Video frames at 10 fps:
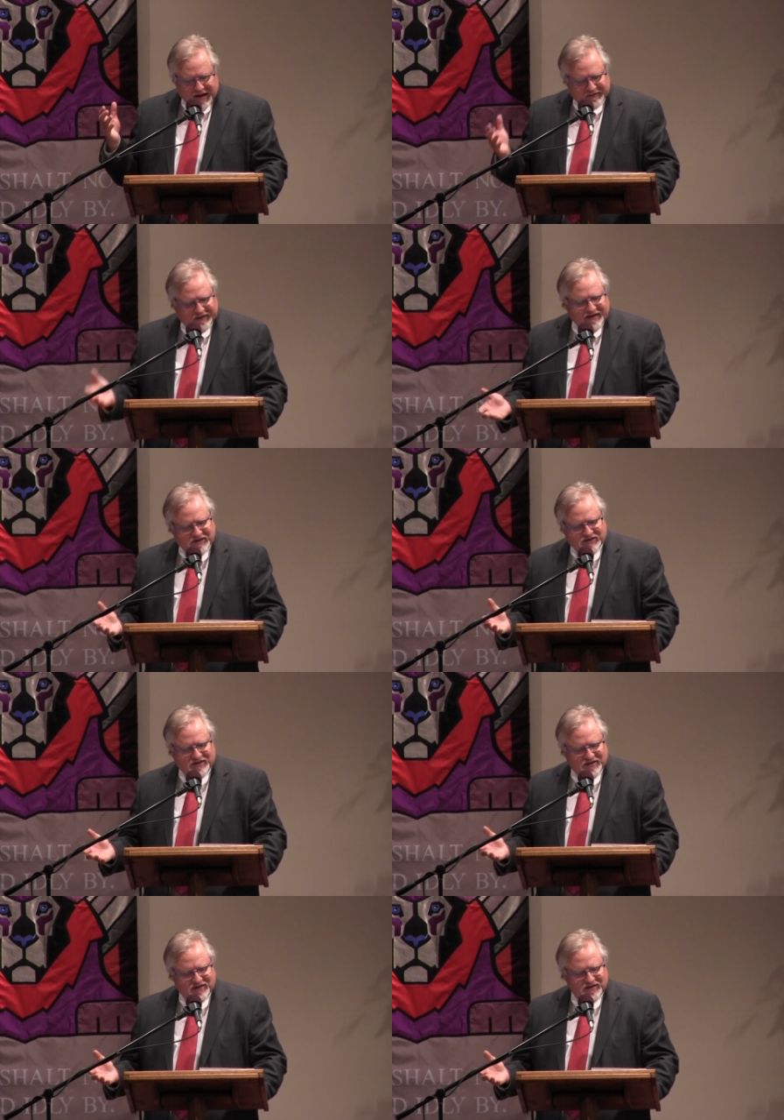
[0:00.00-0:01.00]
at
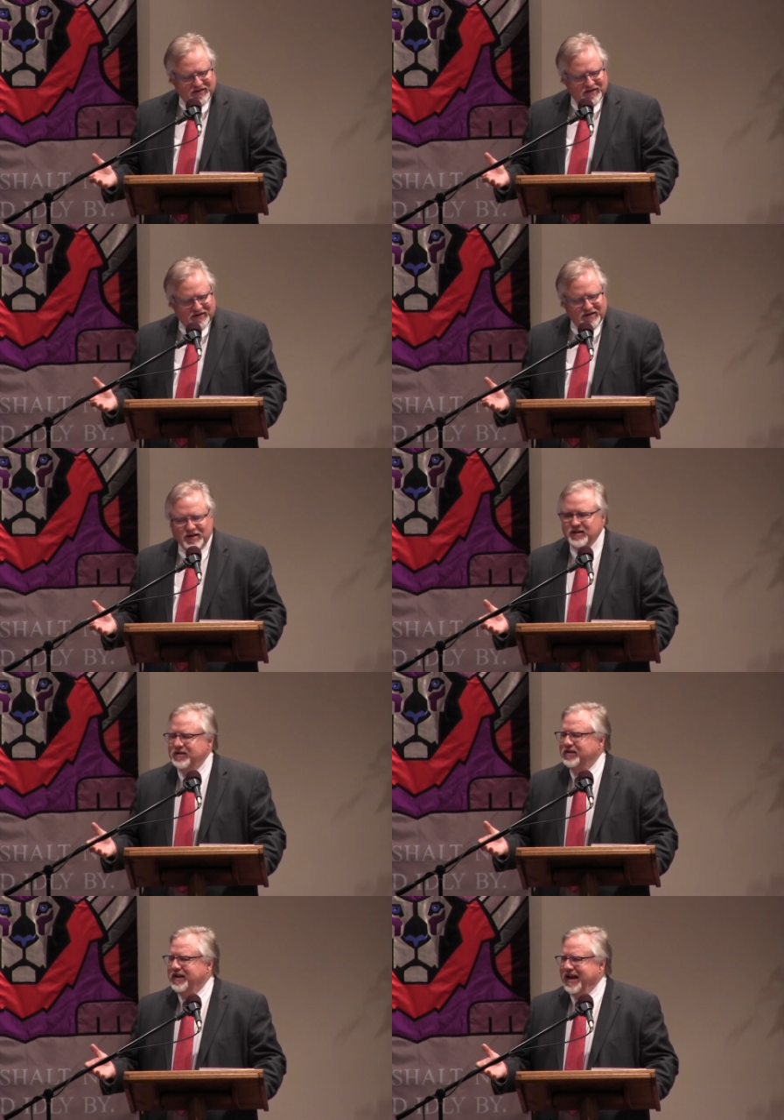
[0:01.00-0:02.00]
least
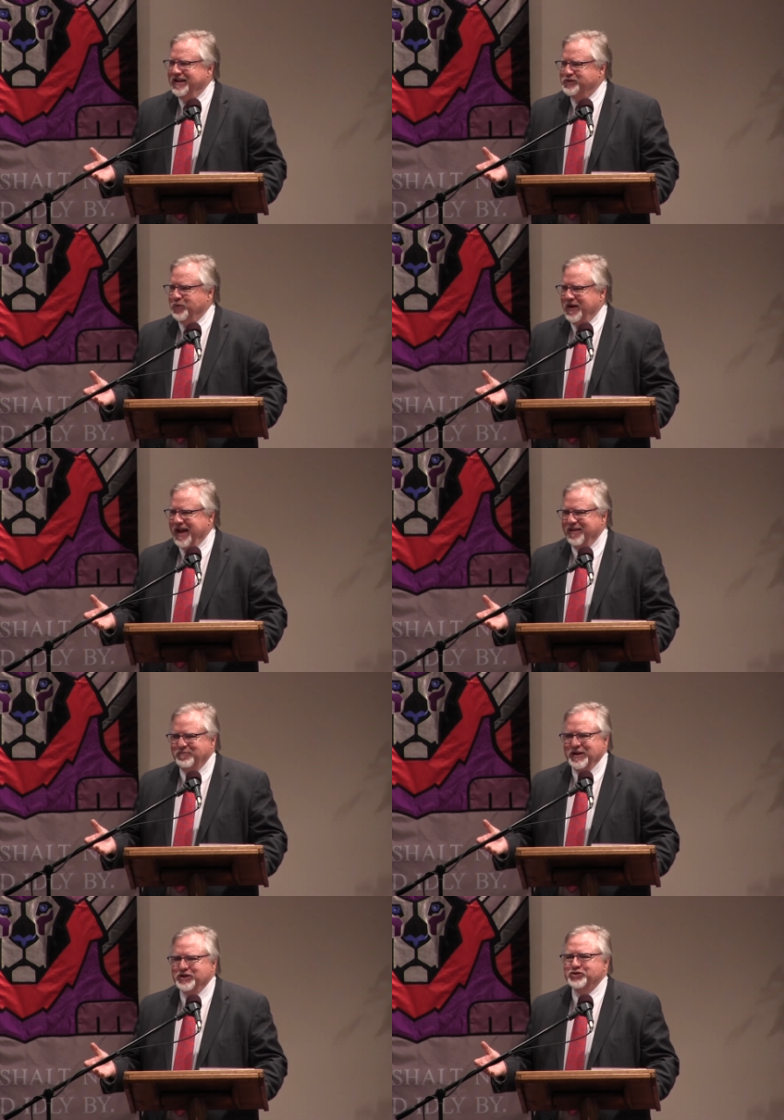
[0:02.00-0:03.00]
as we
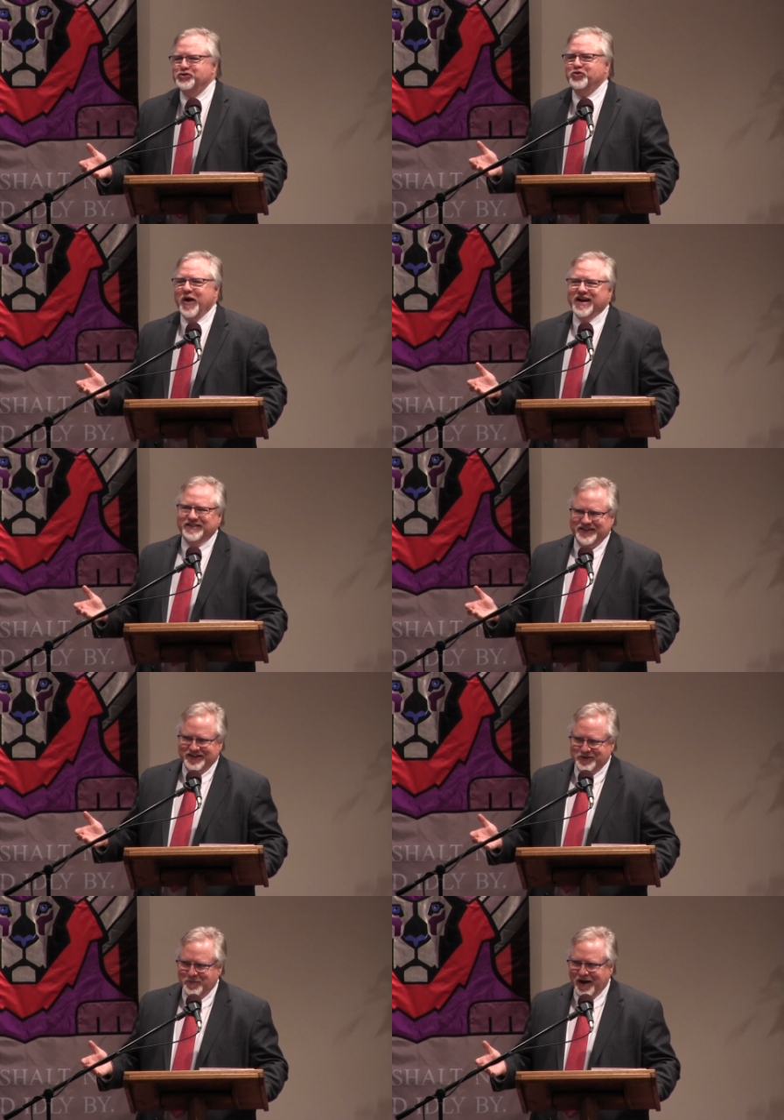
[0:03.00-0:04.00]
have been
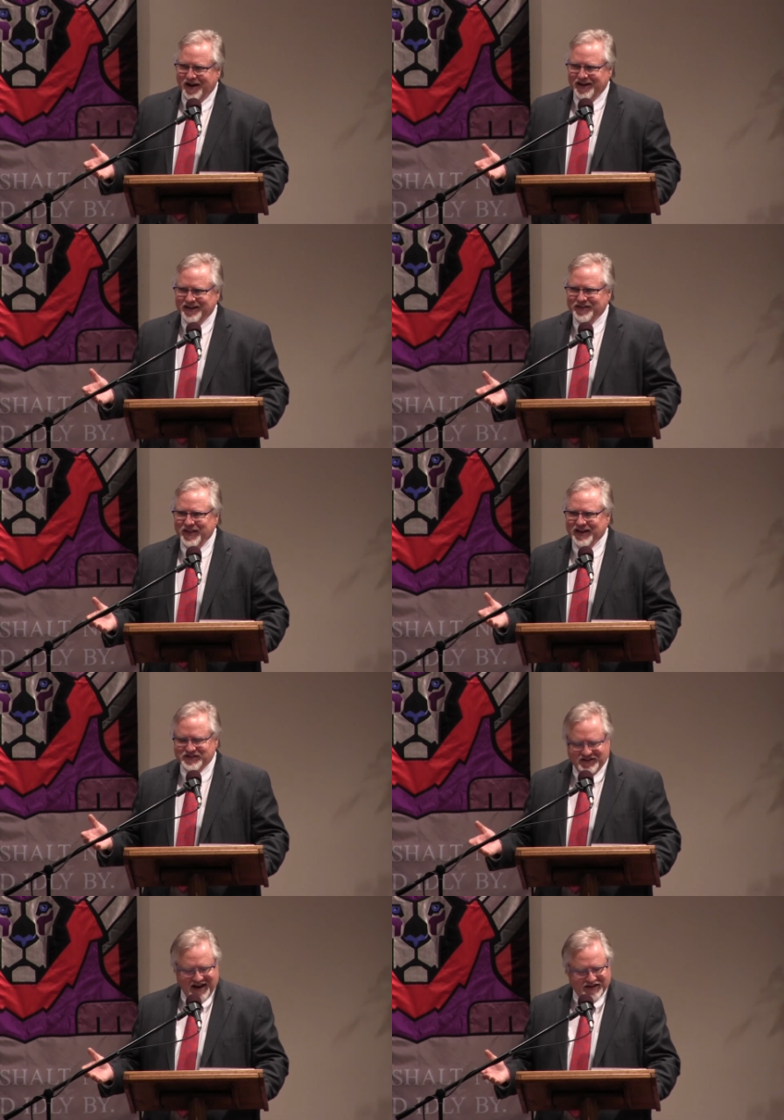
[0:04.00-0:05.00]
distracted by that
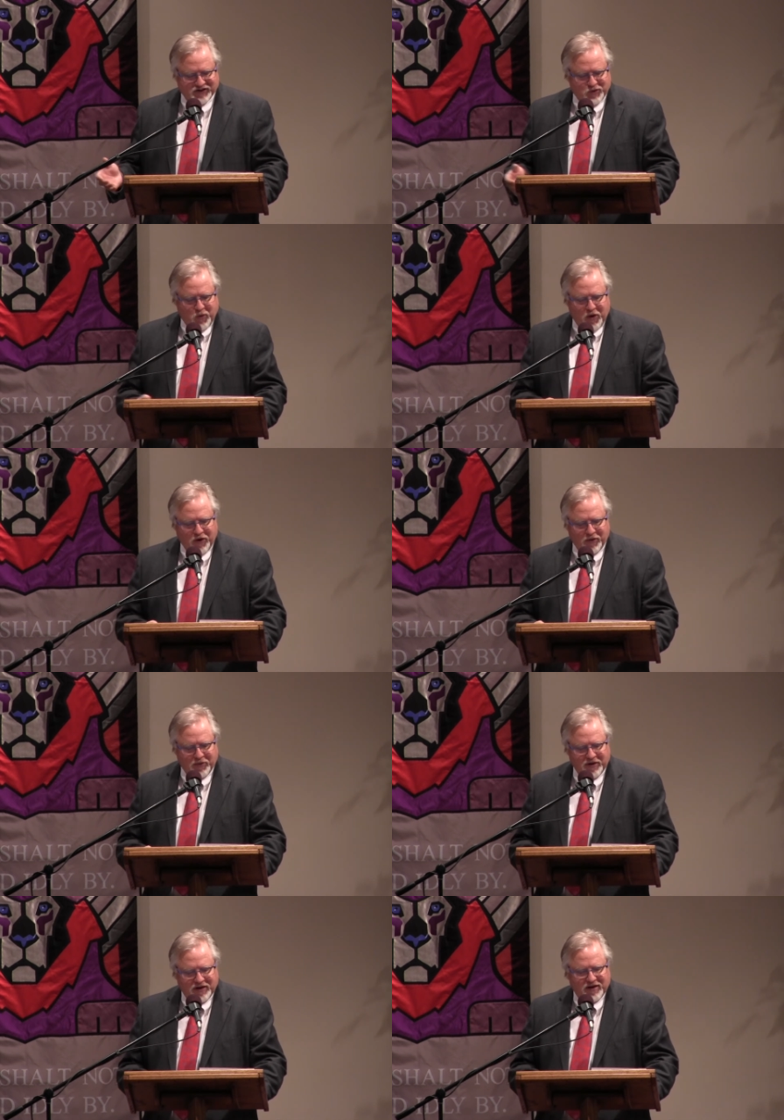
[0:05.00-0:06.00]
status quo,
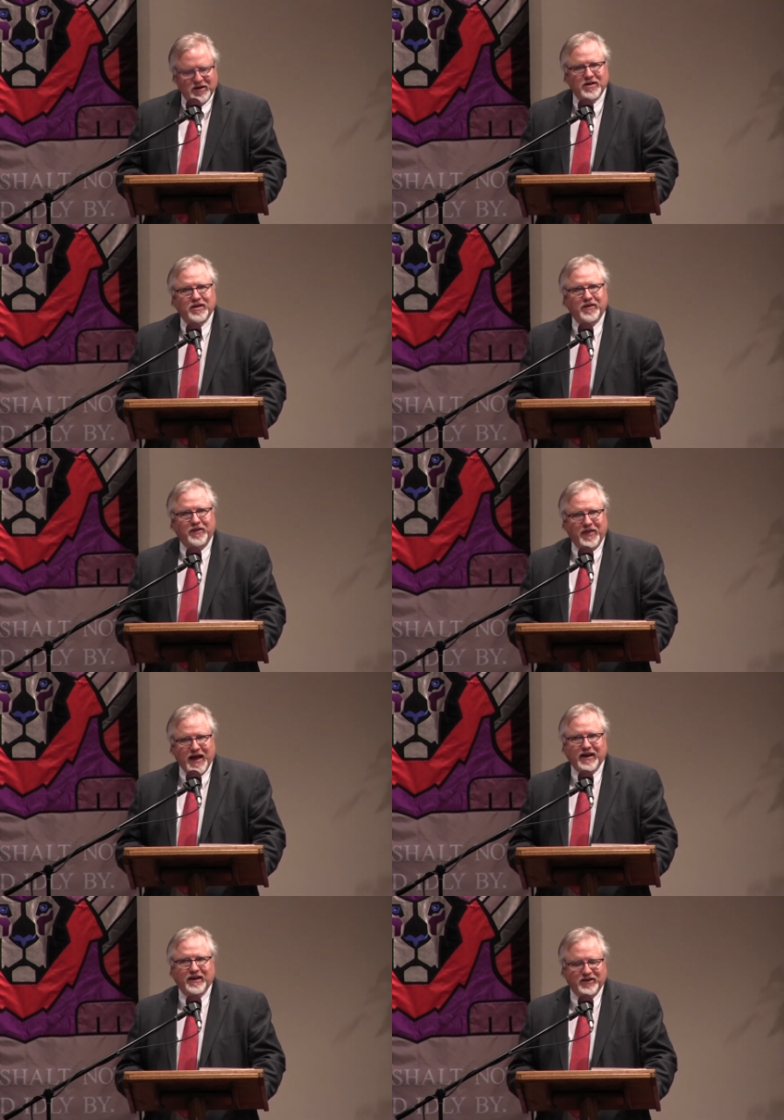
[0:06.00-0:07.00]

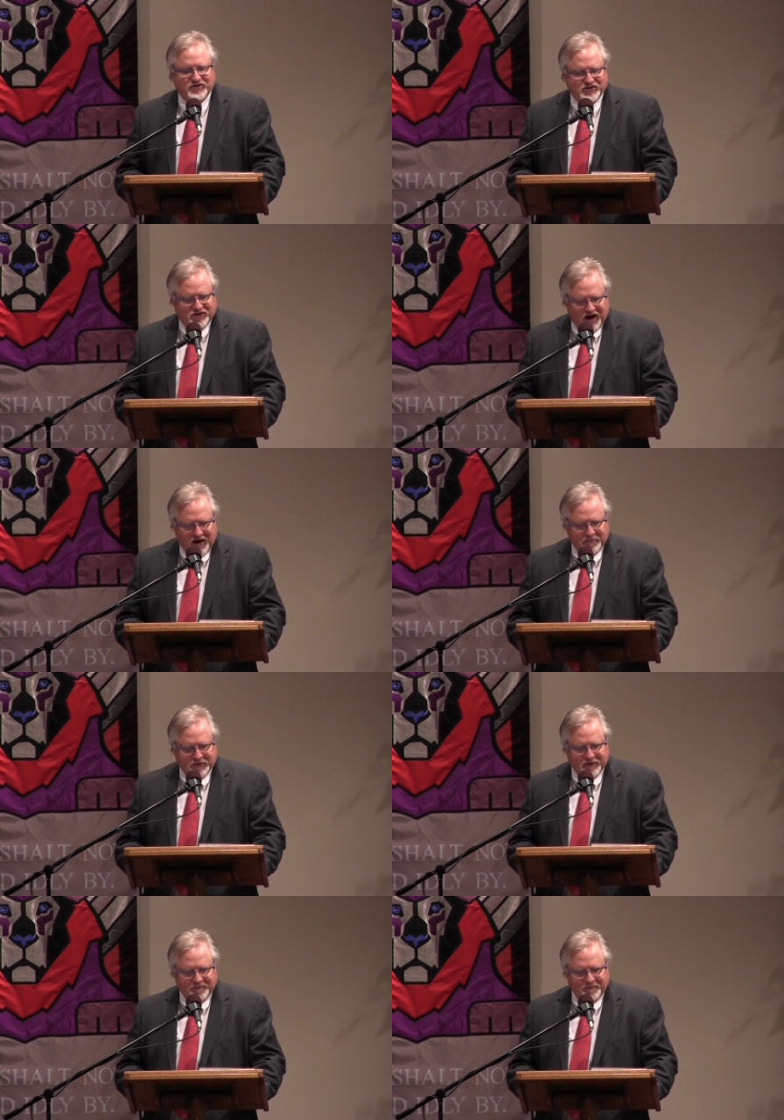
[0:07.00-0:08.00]
that has stopped.